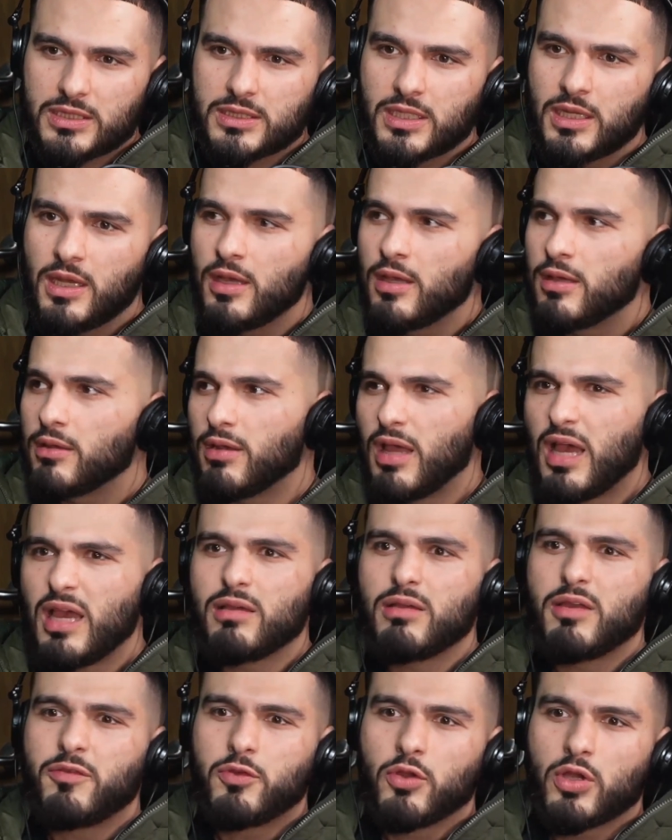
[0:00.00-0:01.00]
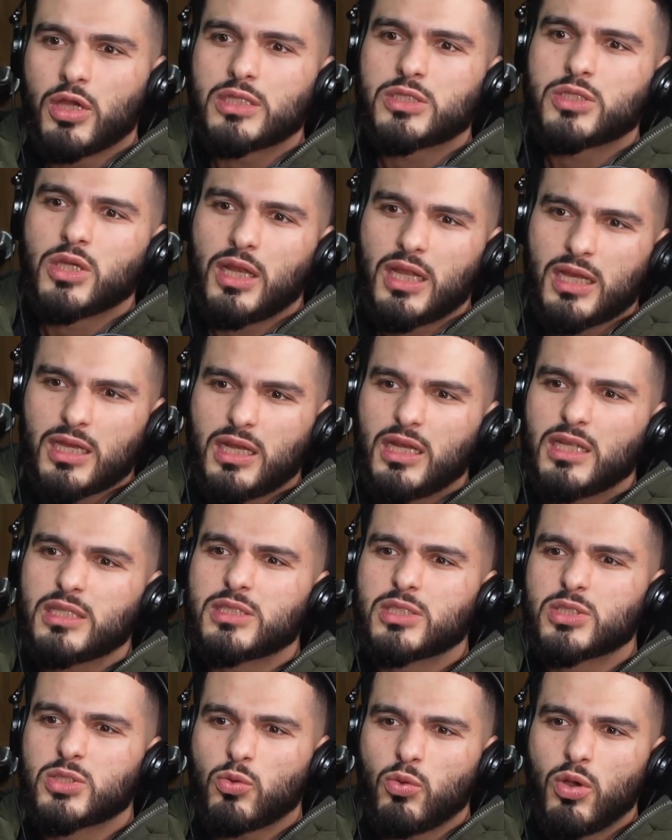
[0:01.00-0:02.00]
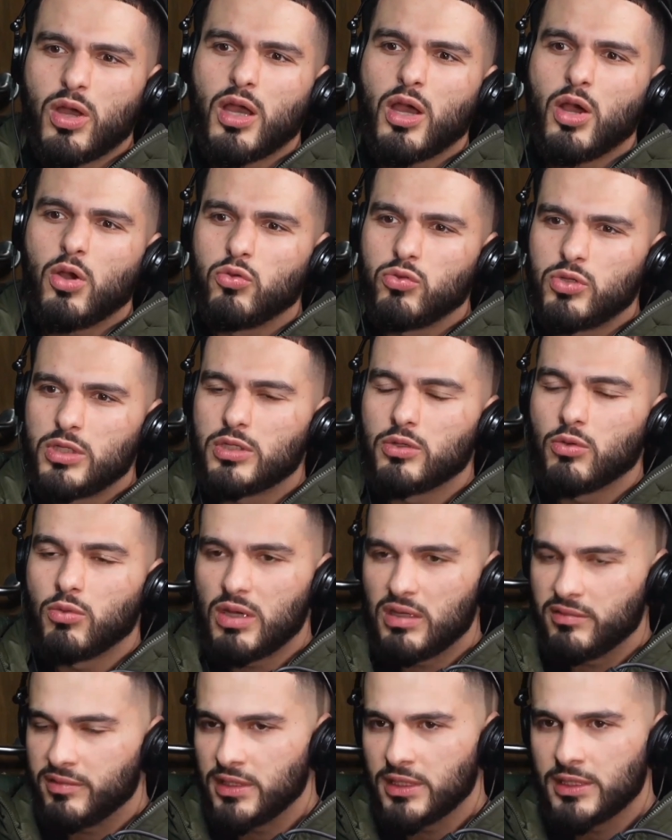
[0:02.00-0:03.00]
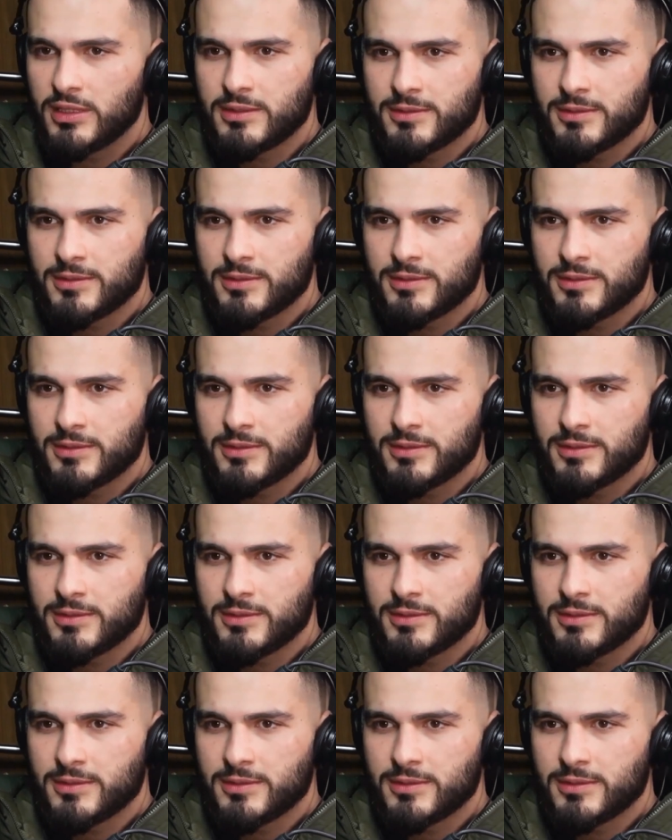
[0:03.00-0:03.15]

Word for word: Yeah. Like if you're going to like a Leicester Square yeah. Odeon or popcorn, whatever. Popcorn, yeah.